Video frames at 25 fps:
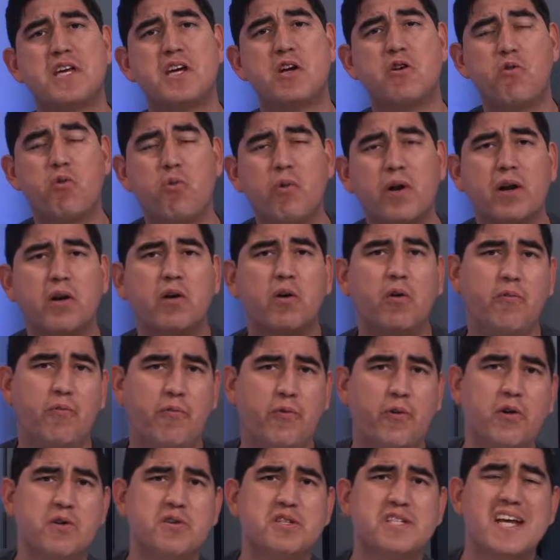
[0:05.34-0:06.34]
a critical
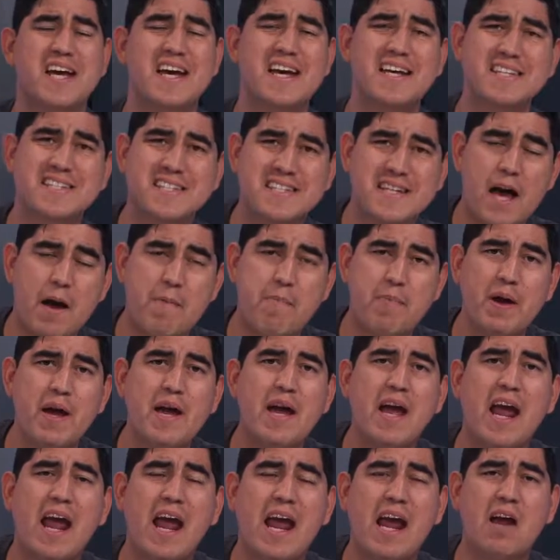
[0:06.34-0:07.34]
first step,
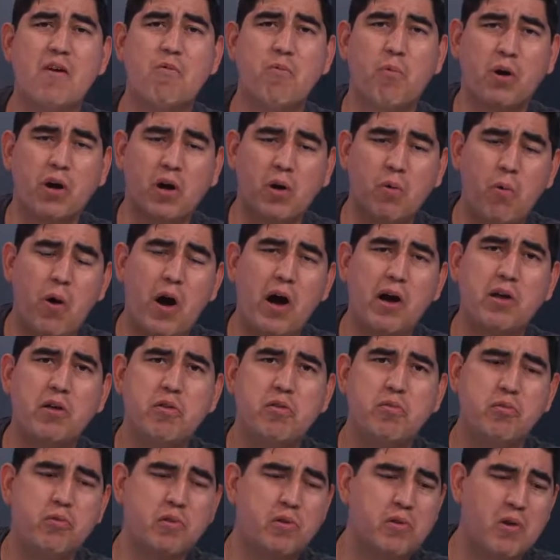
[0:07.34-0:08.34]
and we're gonna walk
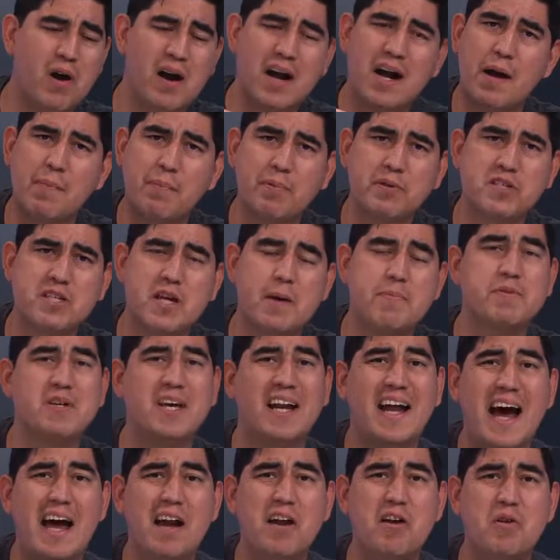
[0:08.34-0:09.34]
you through a couple steps
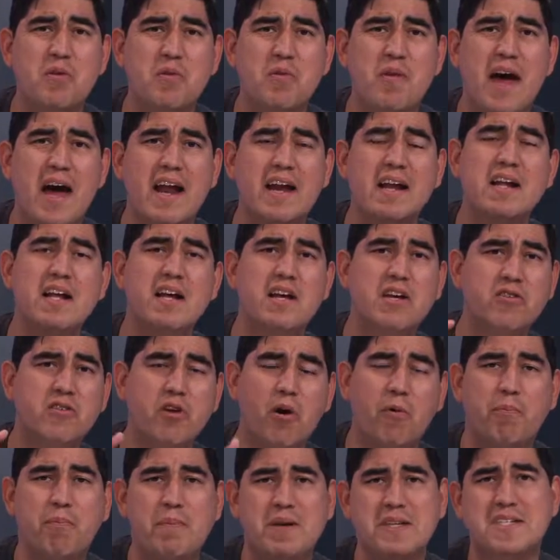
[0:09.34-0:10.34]
on how to do that.
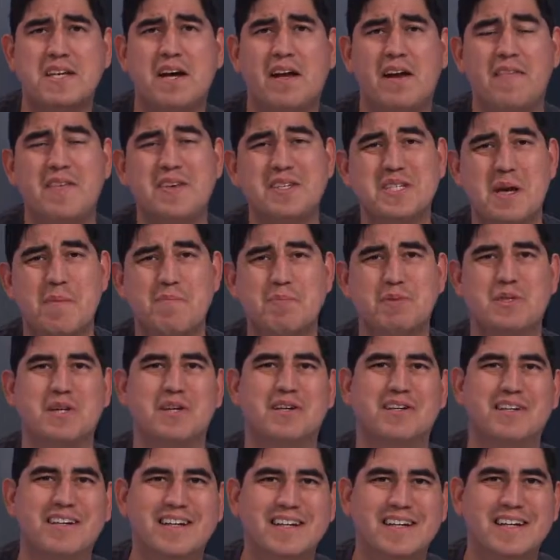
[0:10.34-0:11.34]
Don't miss out on this
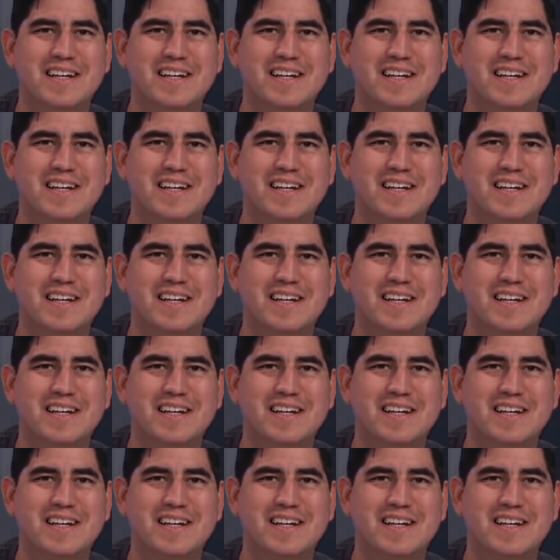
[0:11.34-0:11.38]
episode.